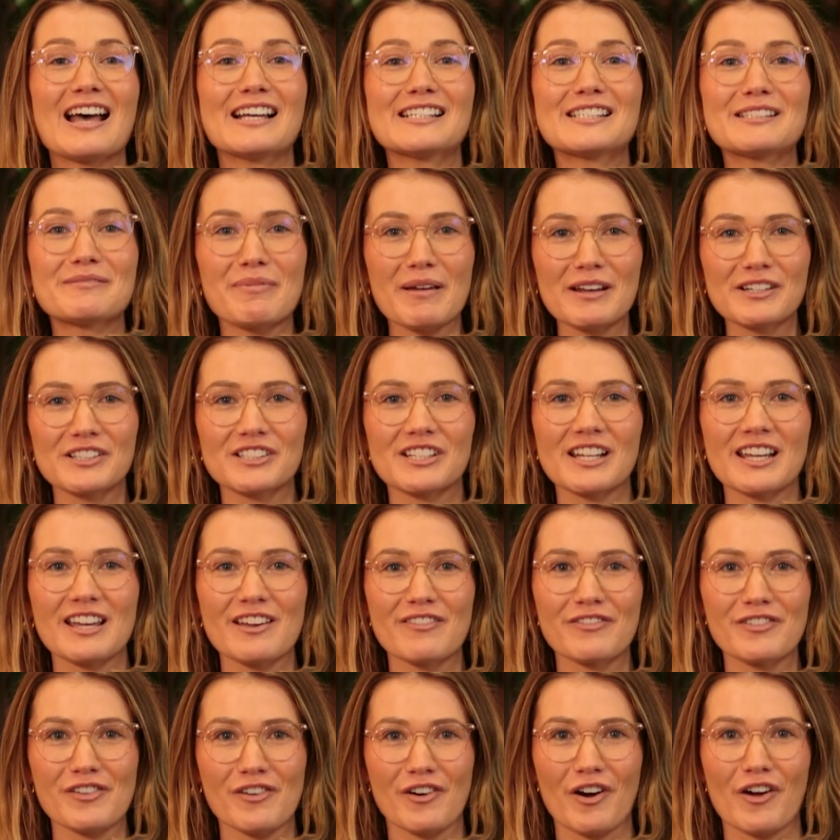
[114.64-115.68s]
Especially
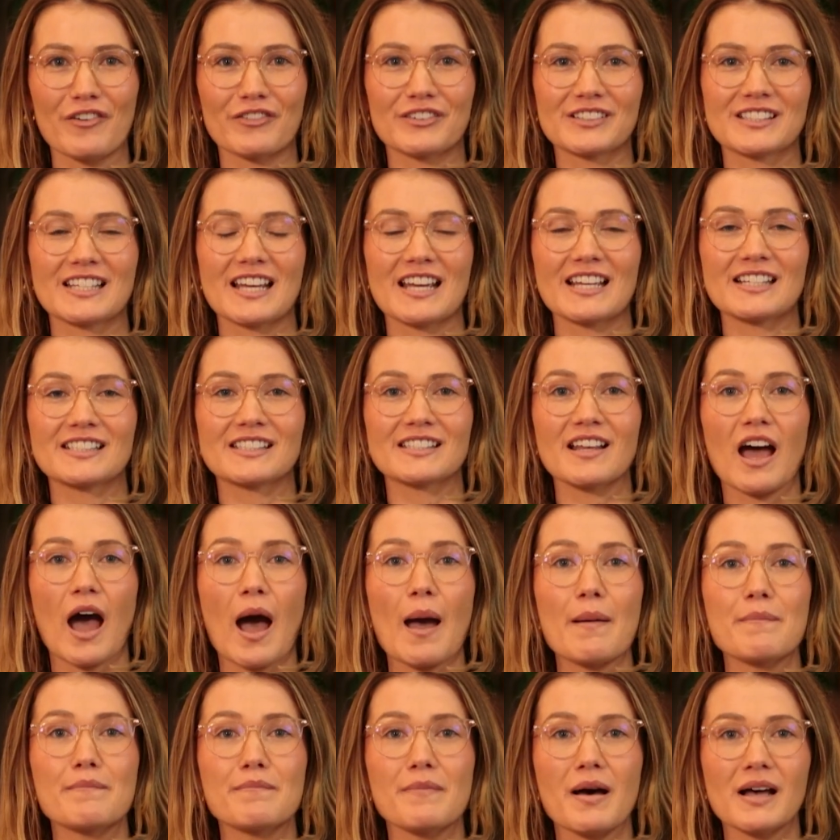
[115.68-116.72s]
if you're overseas,
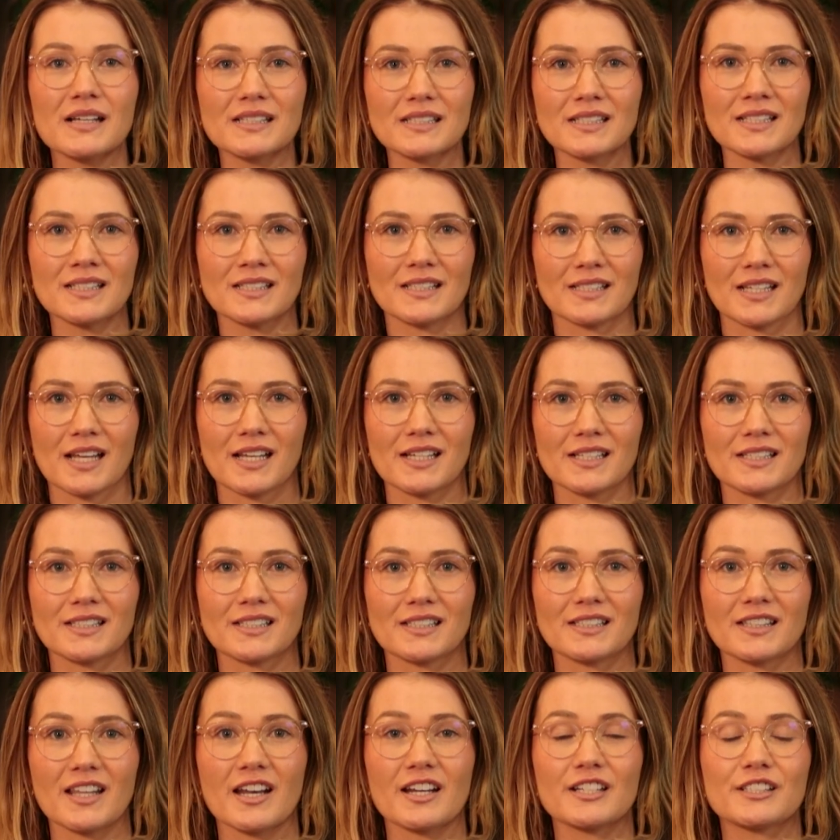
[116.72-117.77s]
I must
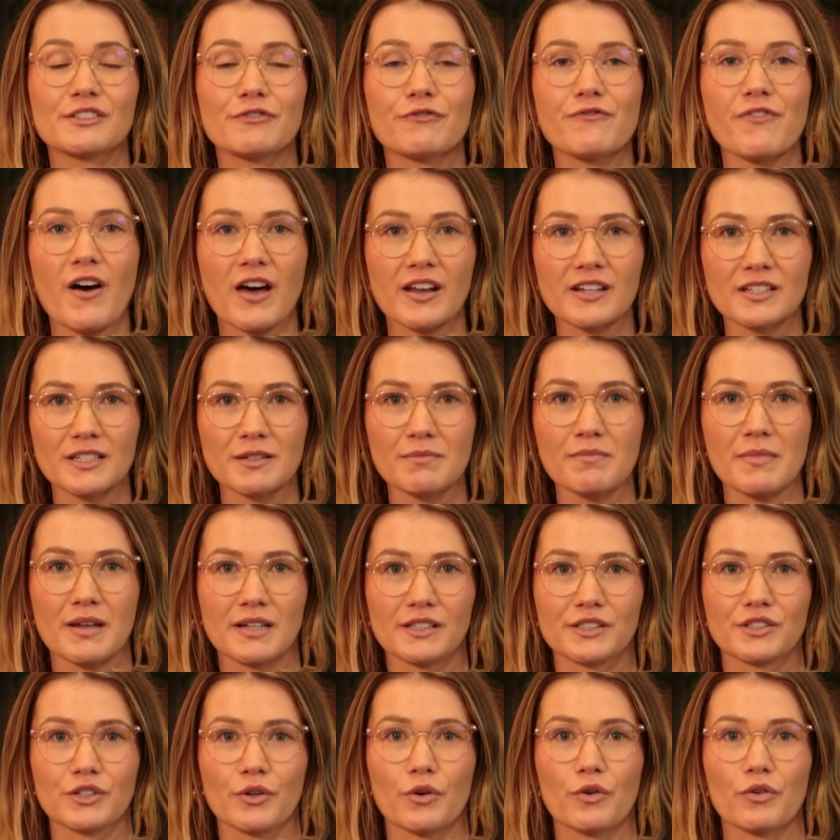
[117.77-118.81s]
insist that it's
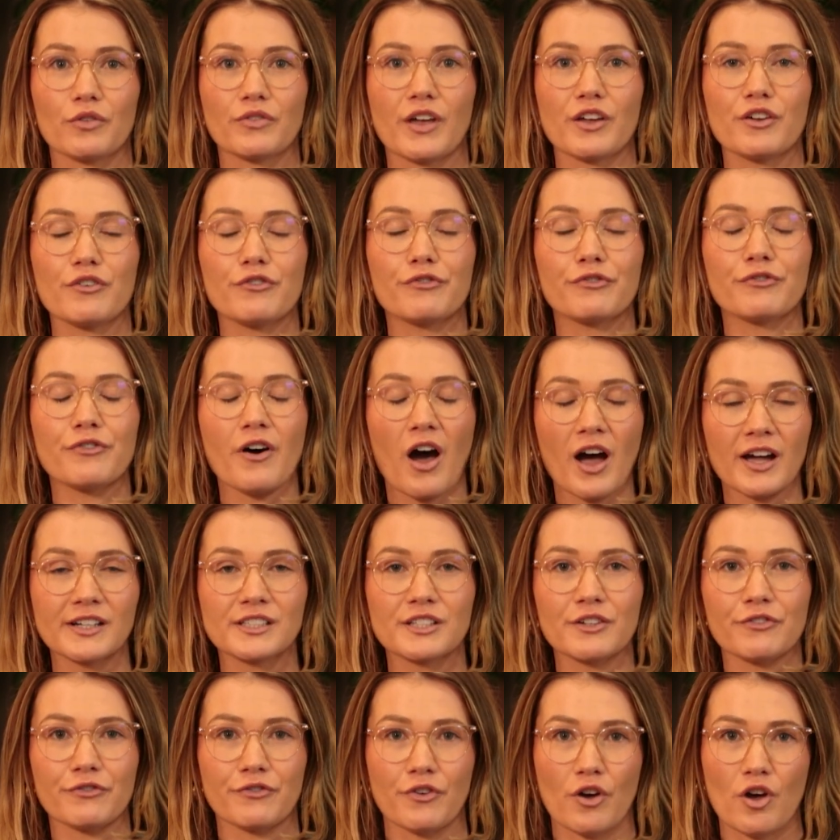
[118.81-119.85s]
fundamental that you find
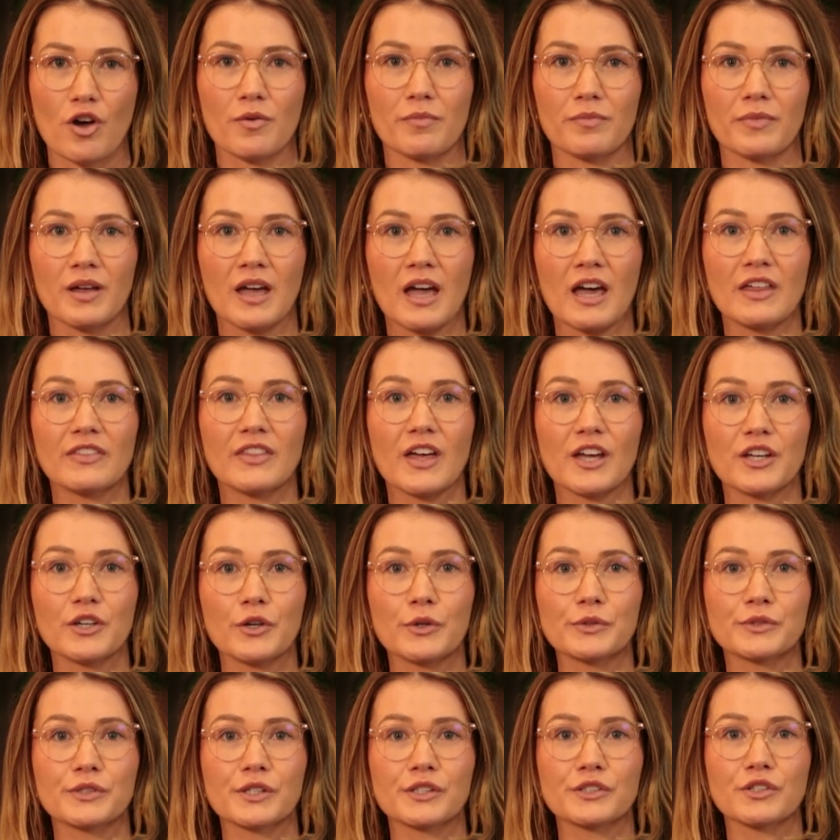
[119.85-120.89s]
a firm that
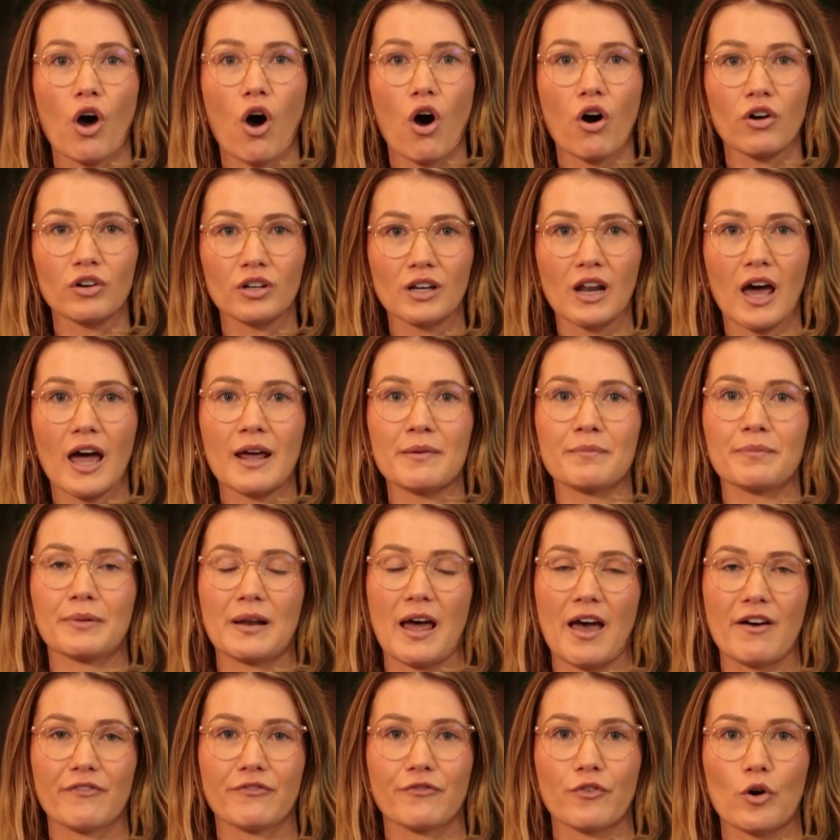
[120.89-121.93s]
uses online
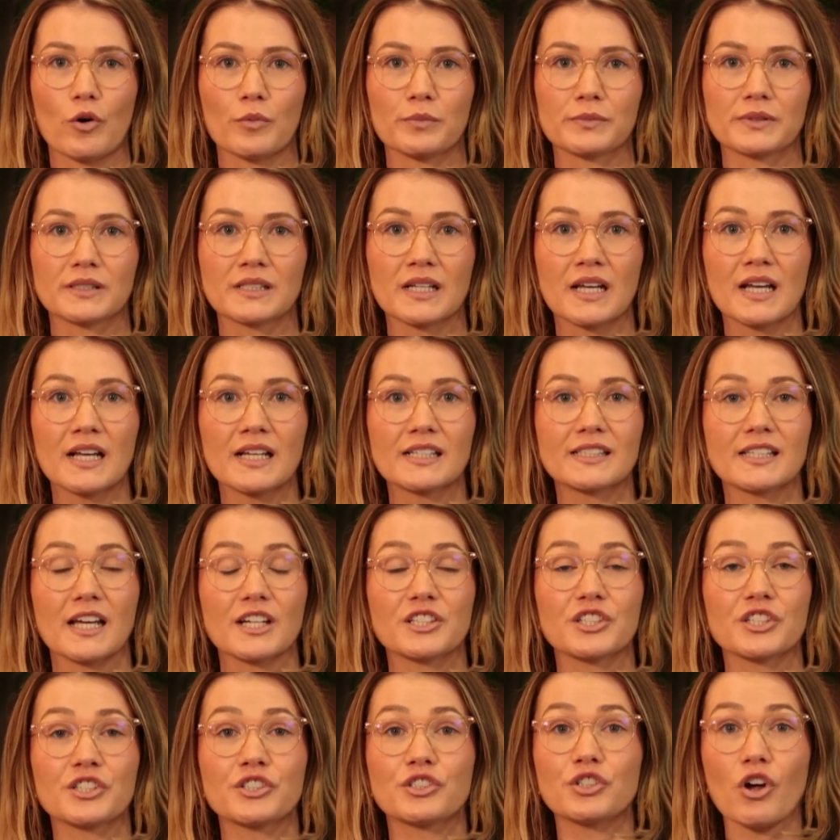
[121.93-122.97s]
platforms
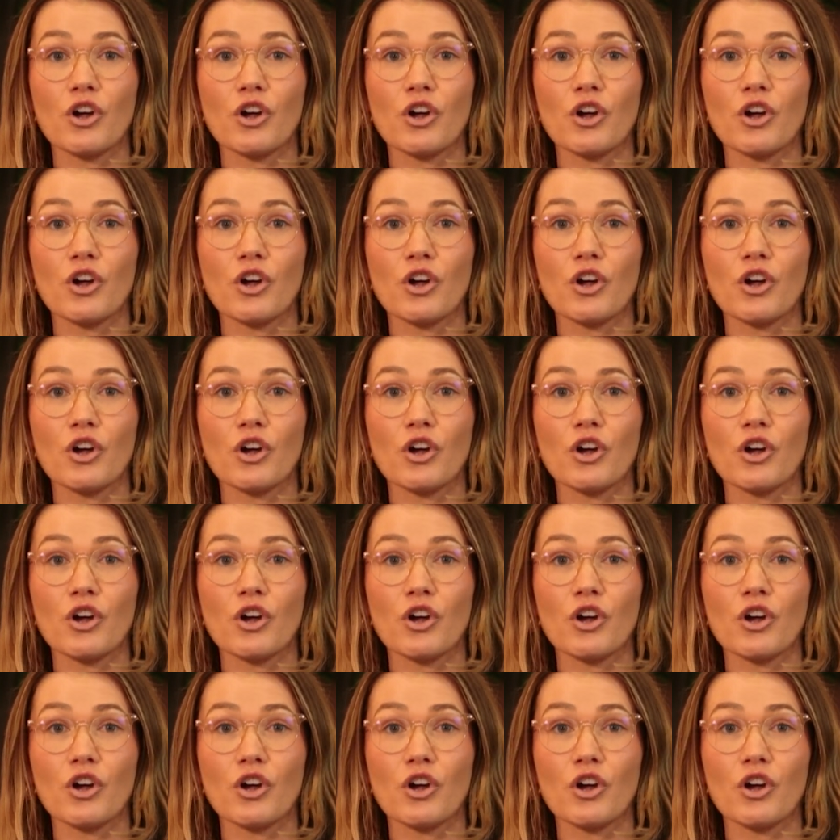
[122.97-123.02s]
such as